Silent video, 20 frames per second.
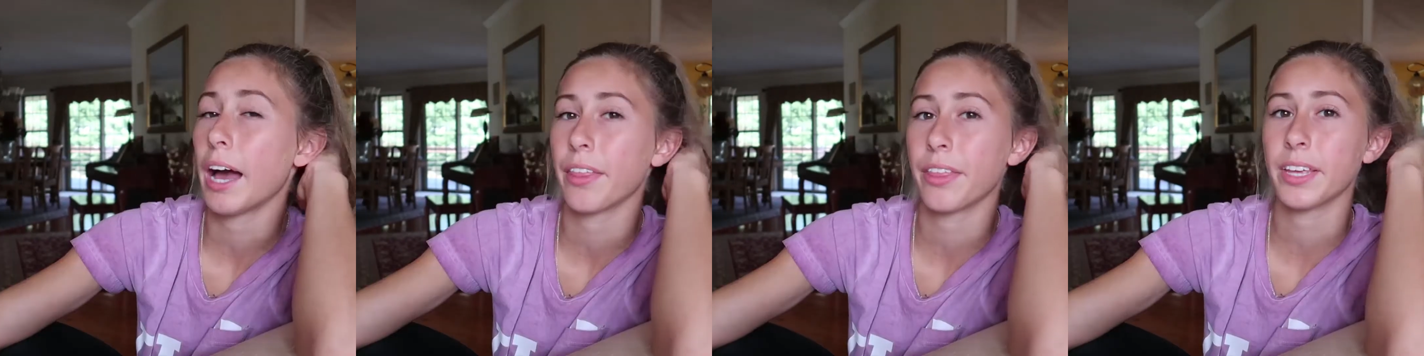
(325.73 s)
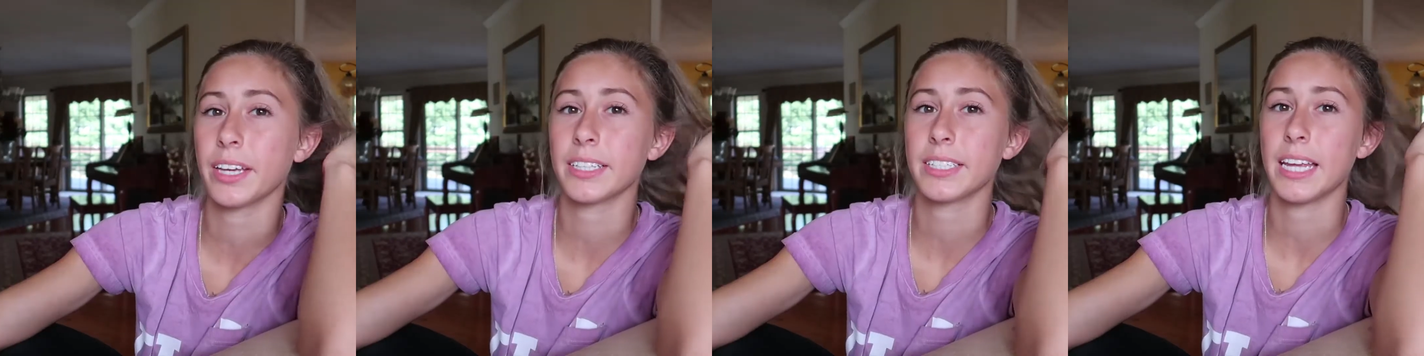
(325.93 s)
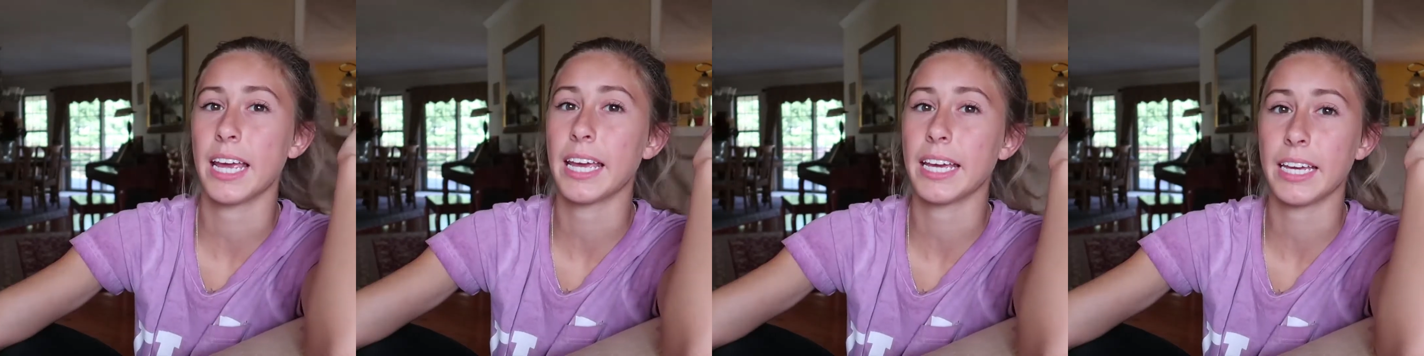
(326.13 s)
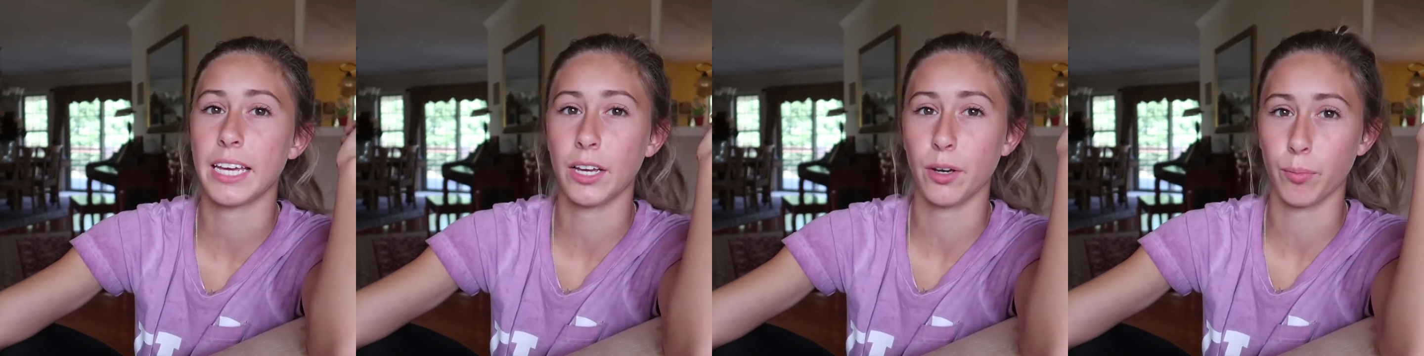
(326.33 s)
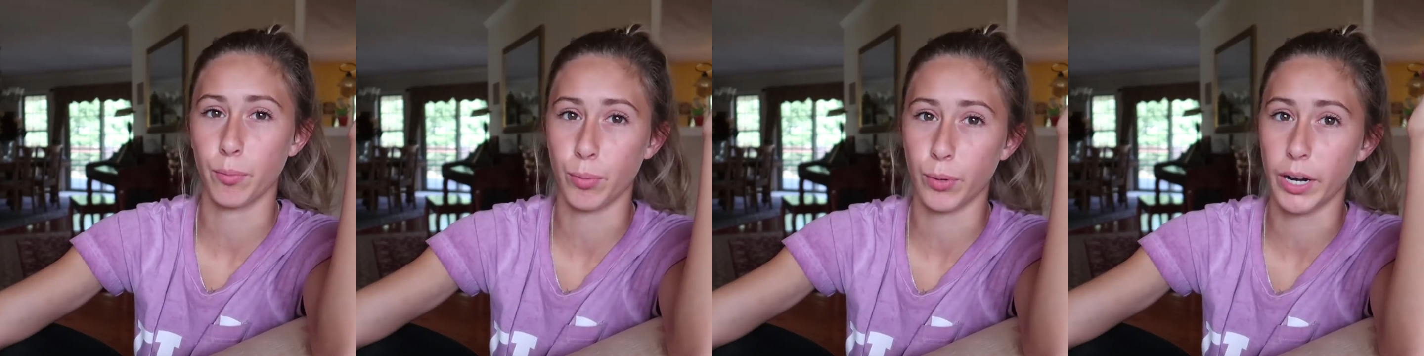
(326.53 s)
I think
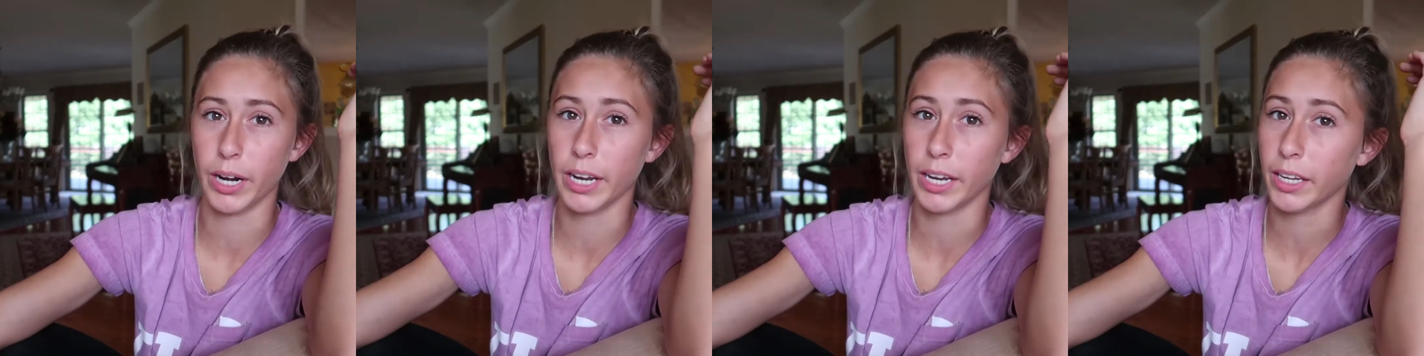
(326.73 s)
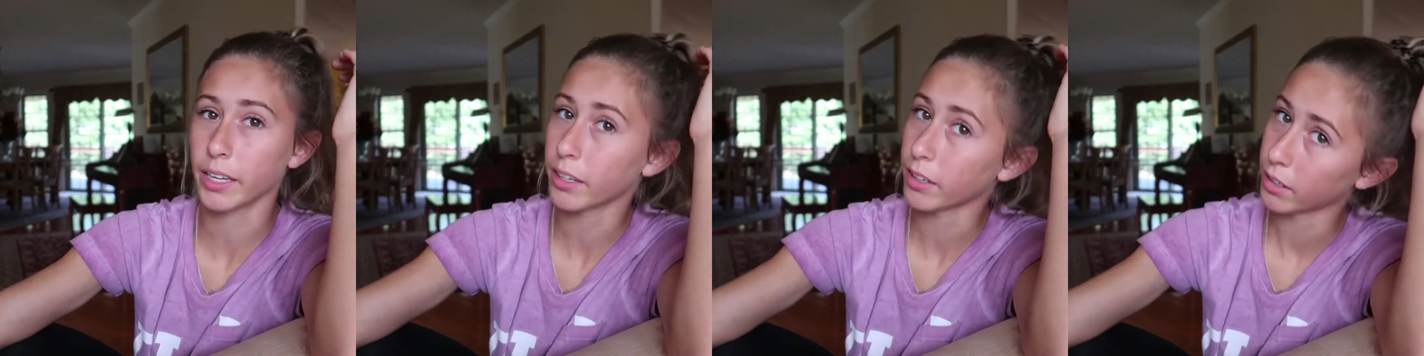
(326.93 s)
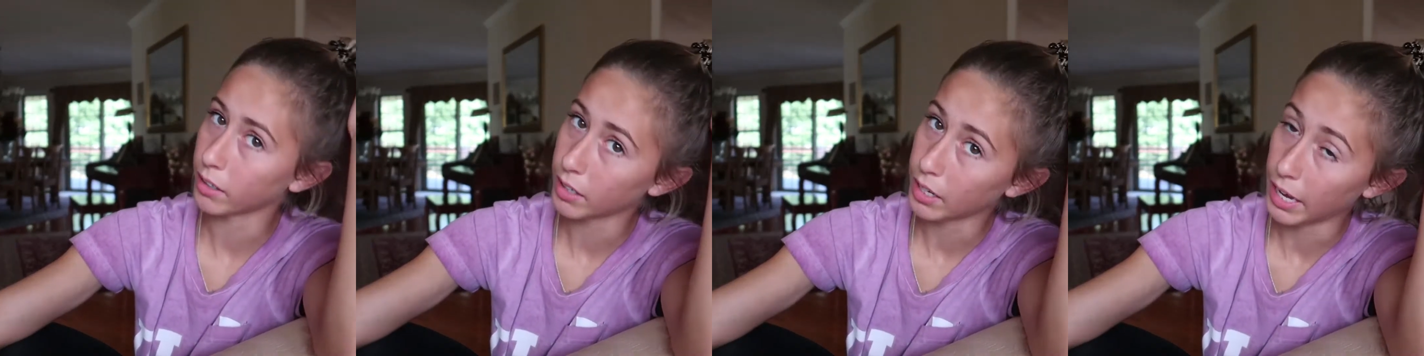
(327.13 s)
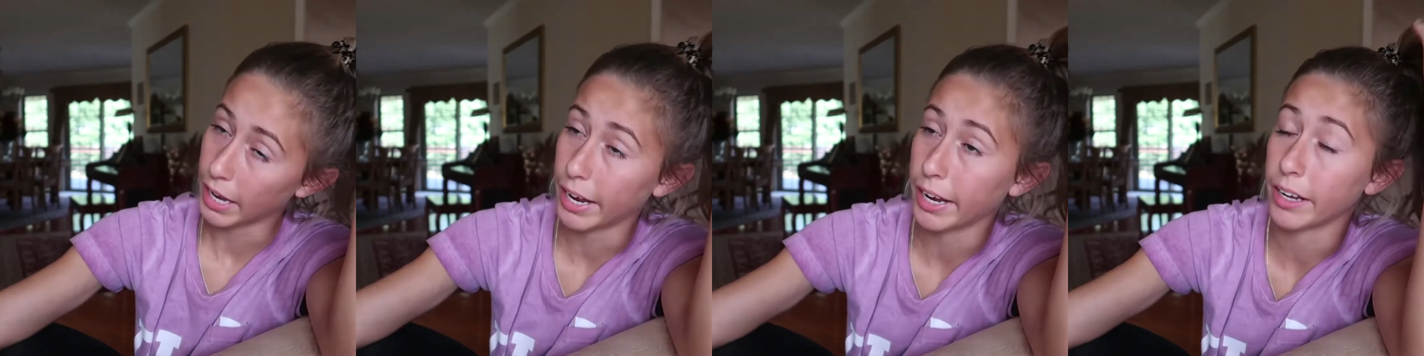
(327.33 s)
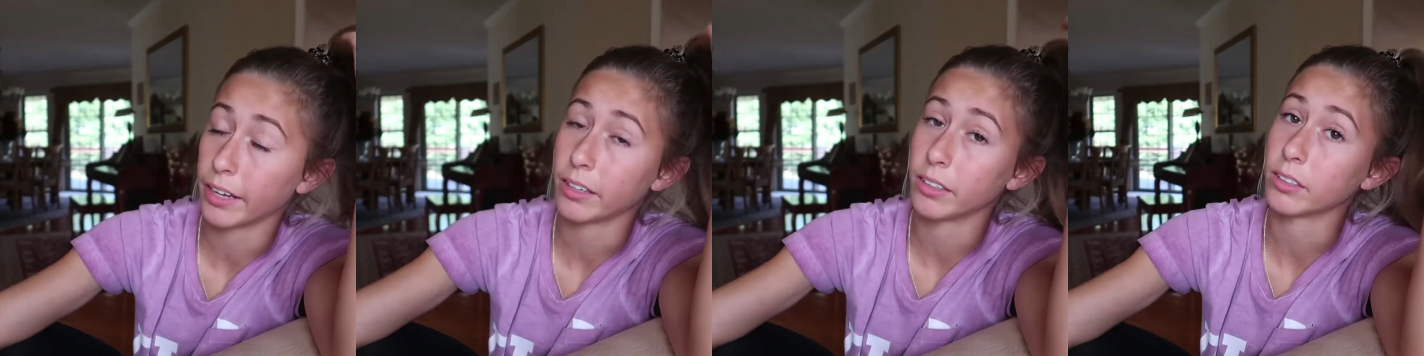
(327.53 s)
taking a break
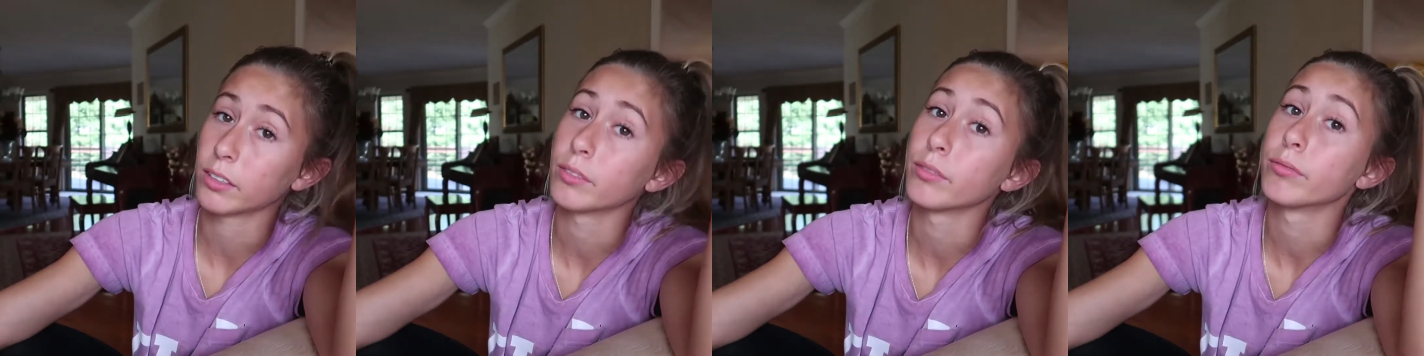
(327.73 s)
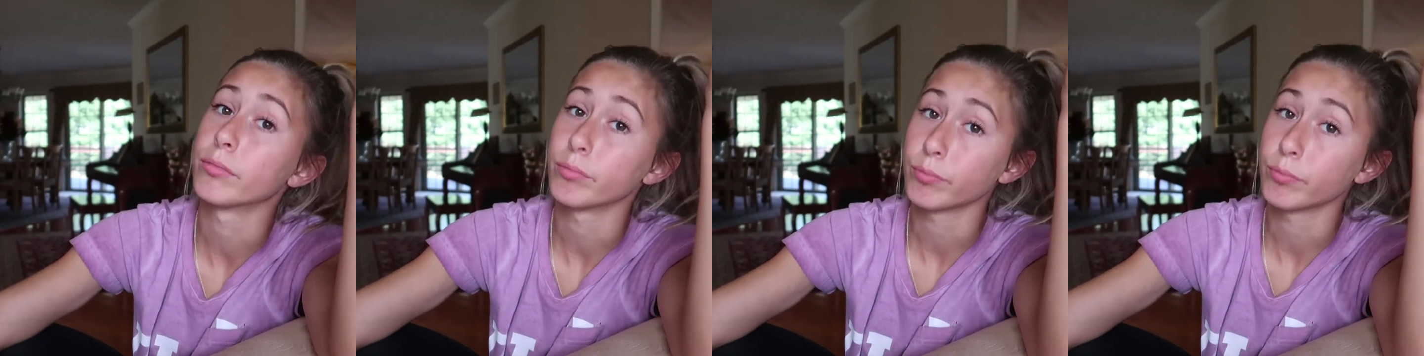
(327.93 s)
and